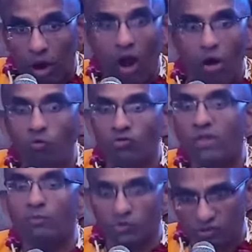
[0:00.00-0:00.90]
how do
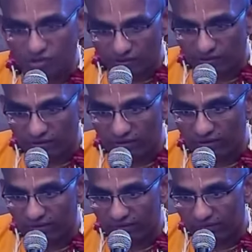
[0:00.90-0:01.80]
they push us internally?
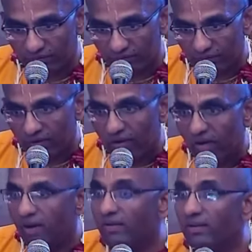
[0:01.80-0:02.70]

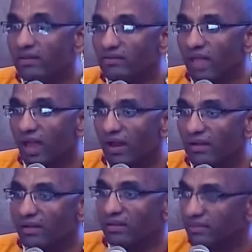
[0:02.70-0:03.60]
It is
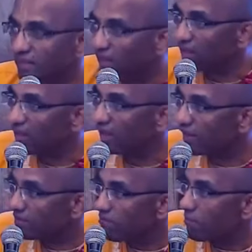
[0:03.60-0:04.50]
that they
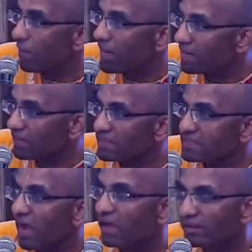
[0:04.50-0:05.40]
impel
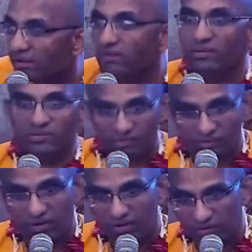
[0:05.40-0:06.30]
desires
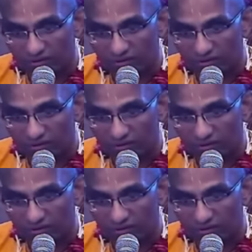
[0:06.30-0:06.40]
inside